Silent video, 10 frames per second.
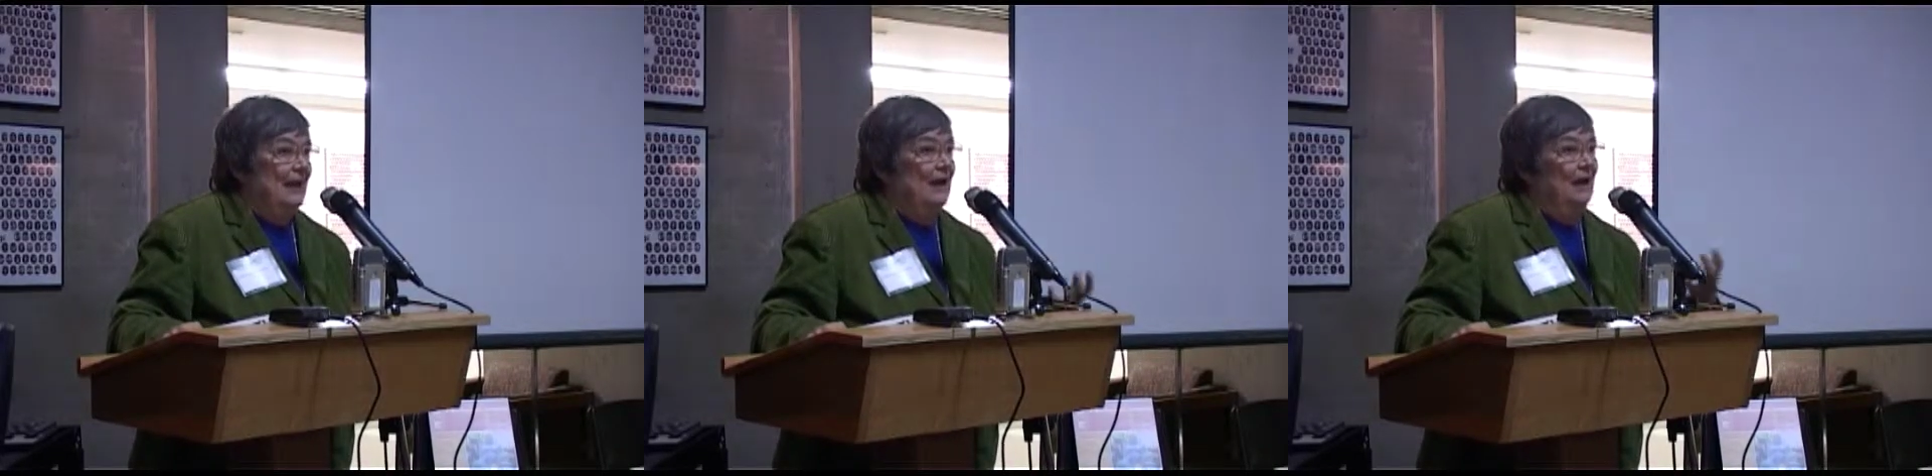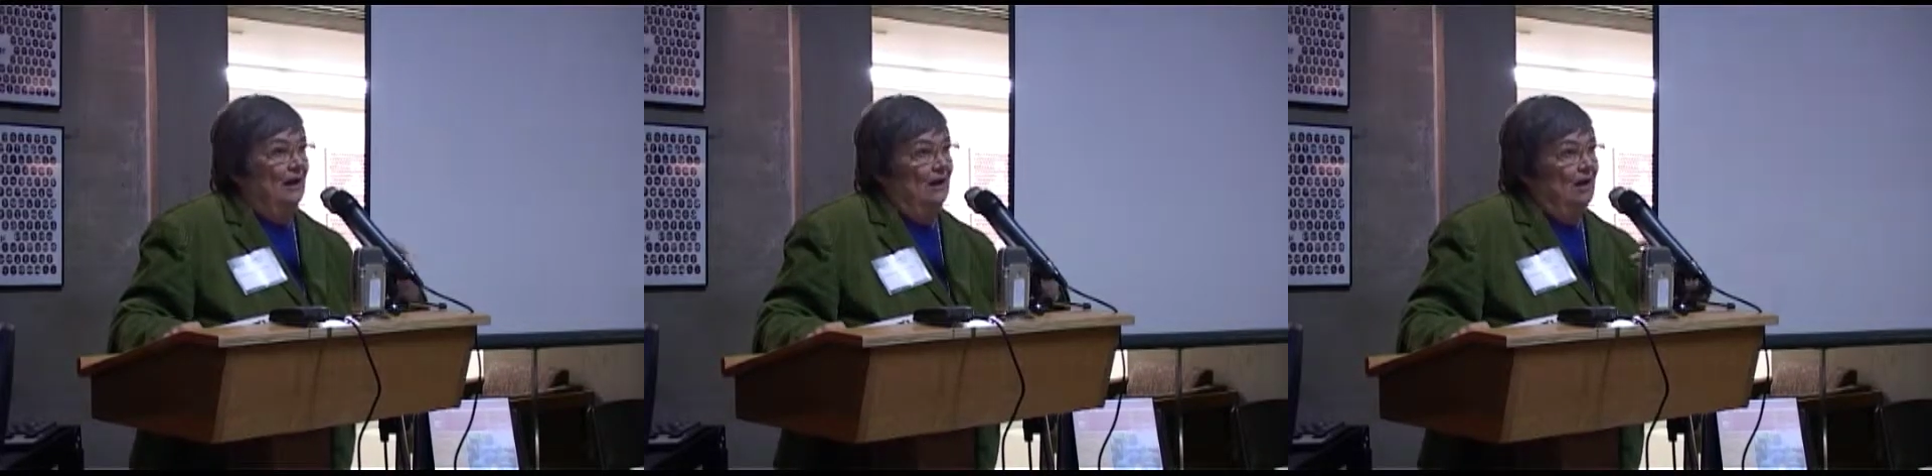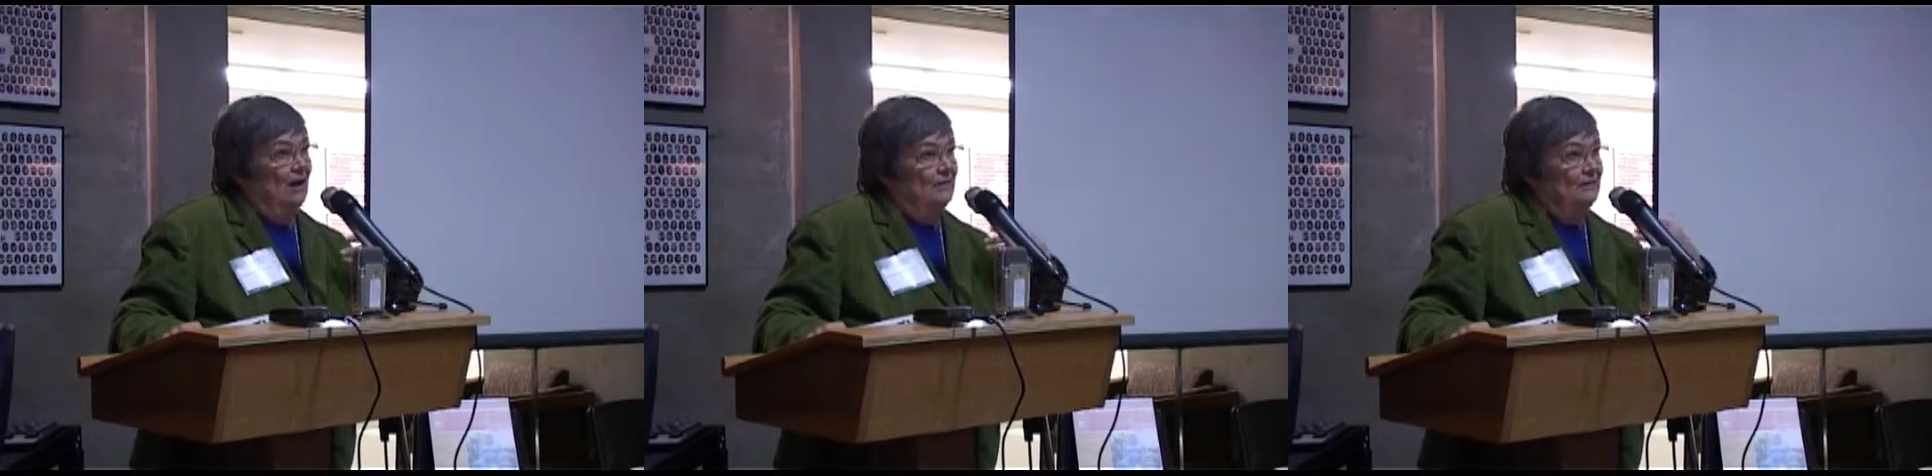
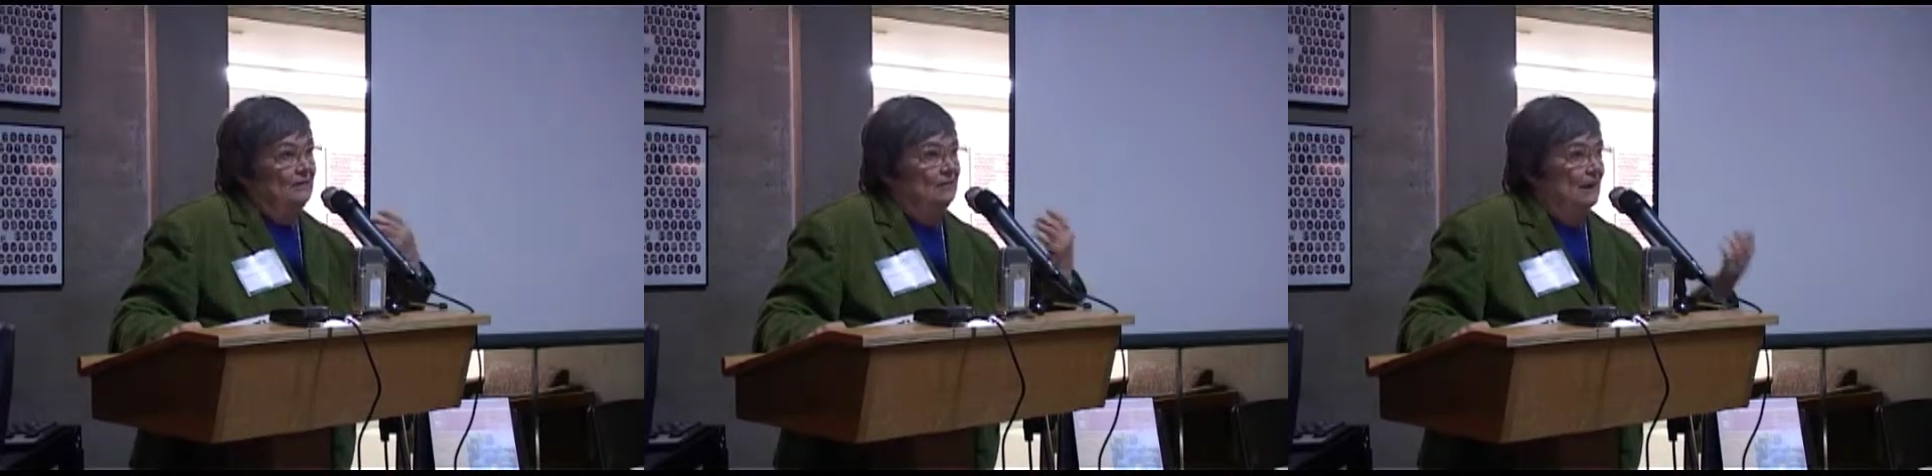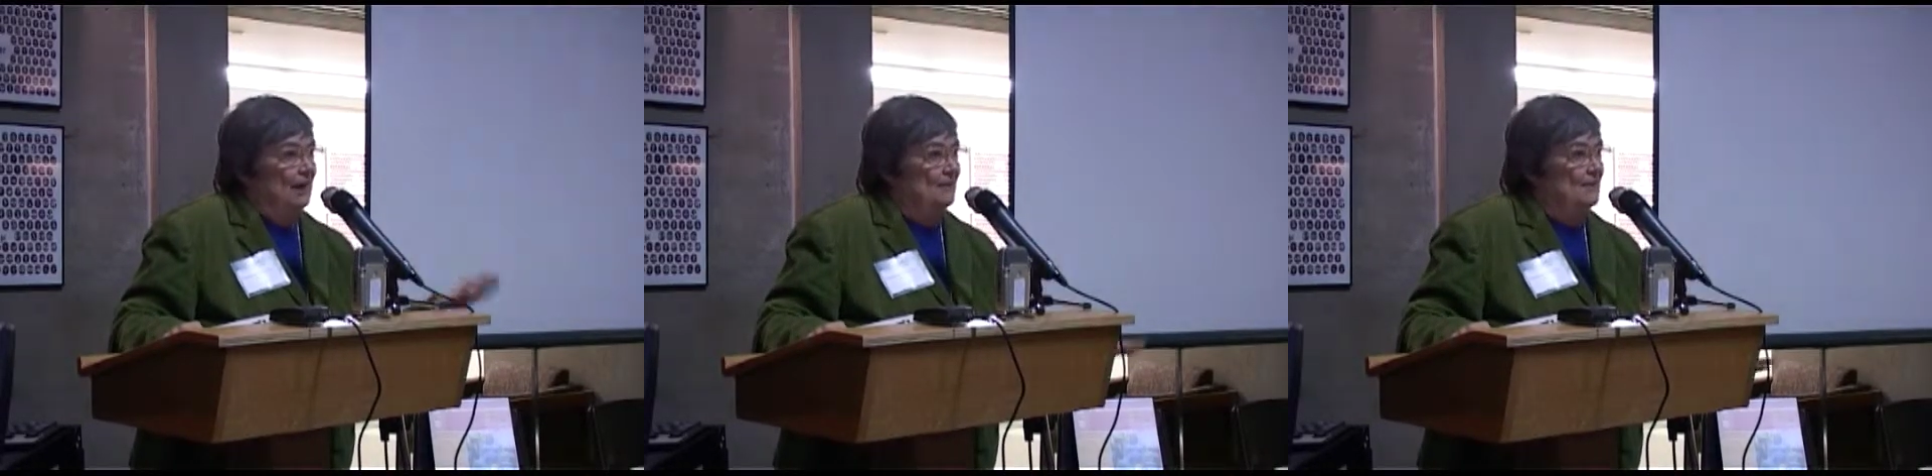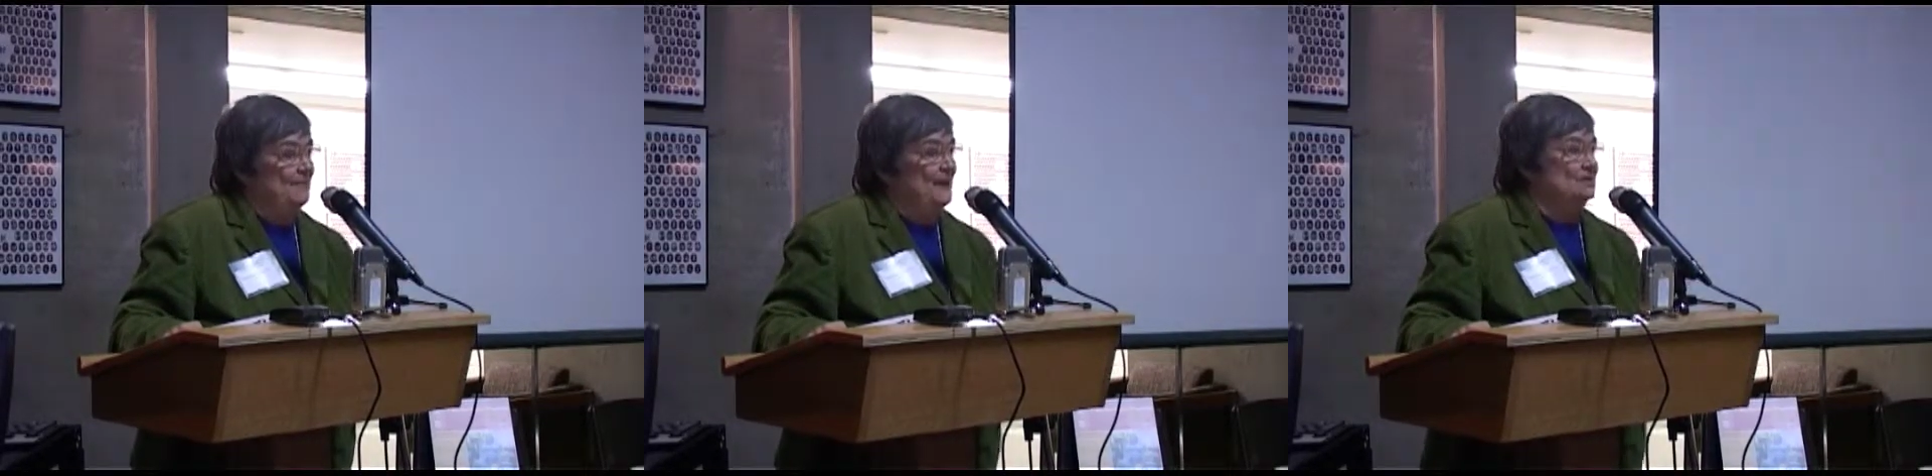on
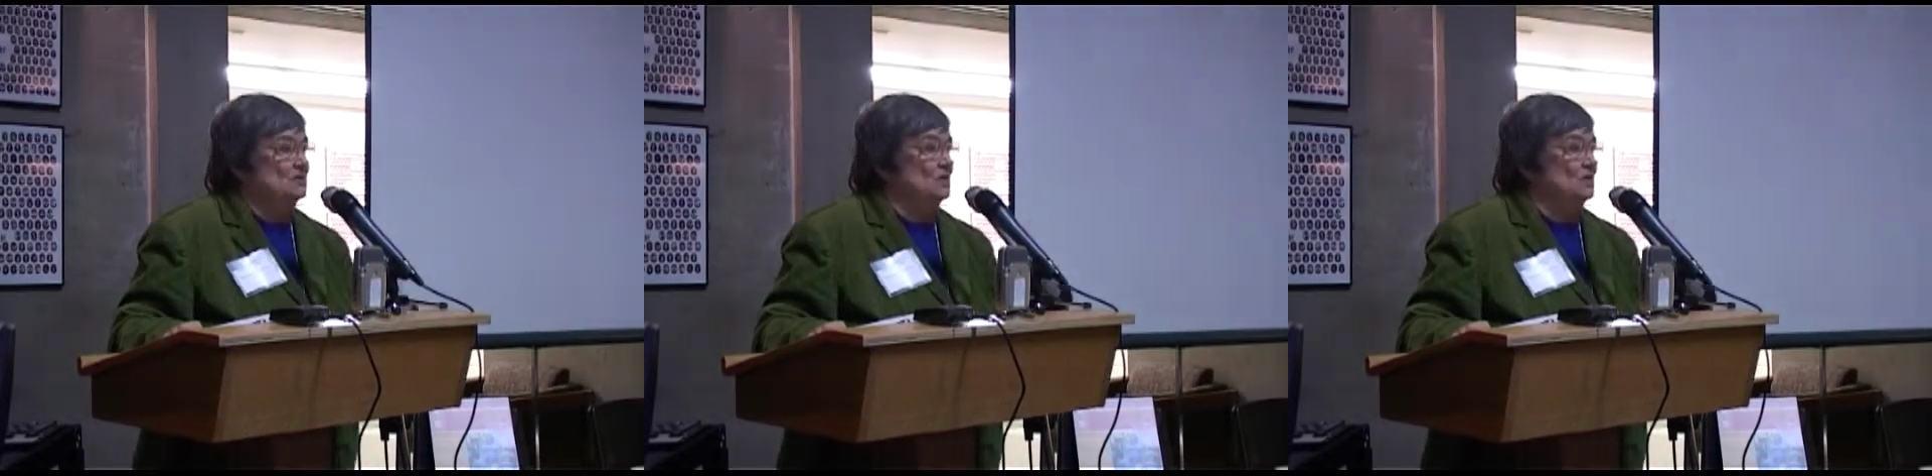armaments,